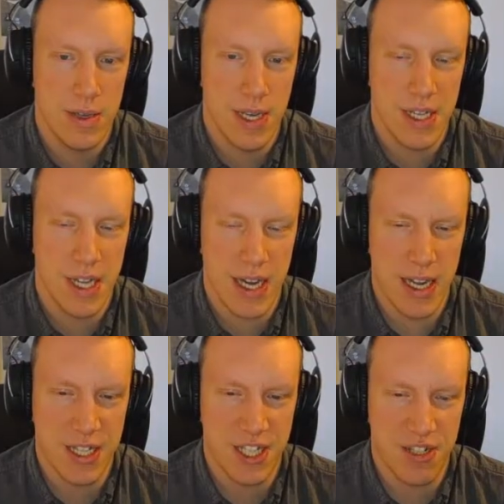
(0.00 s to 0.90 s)
Is that
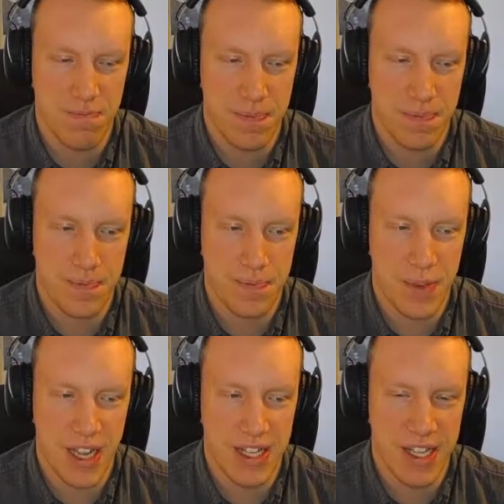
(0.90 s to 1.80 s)
like a...
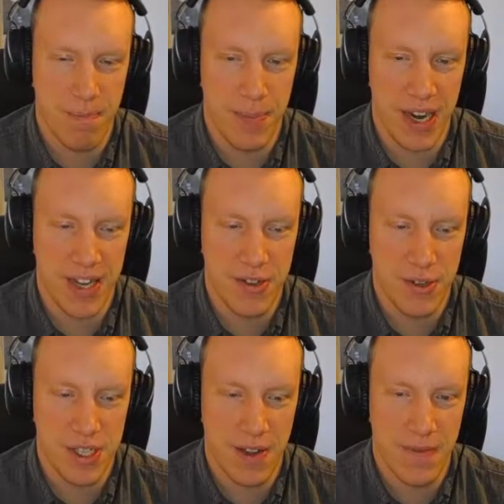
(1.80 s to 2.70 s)
It's billet
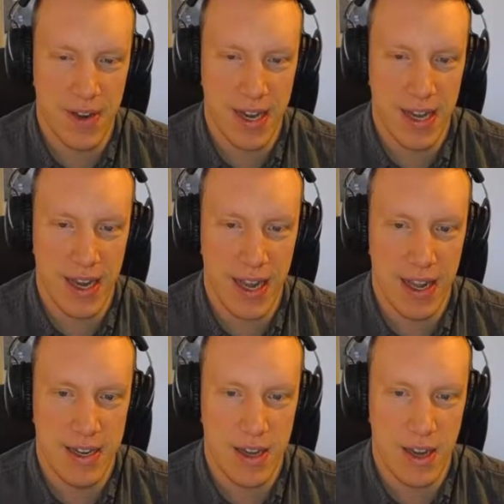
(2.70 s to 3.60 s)
or something that it...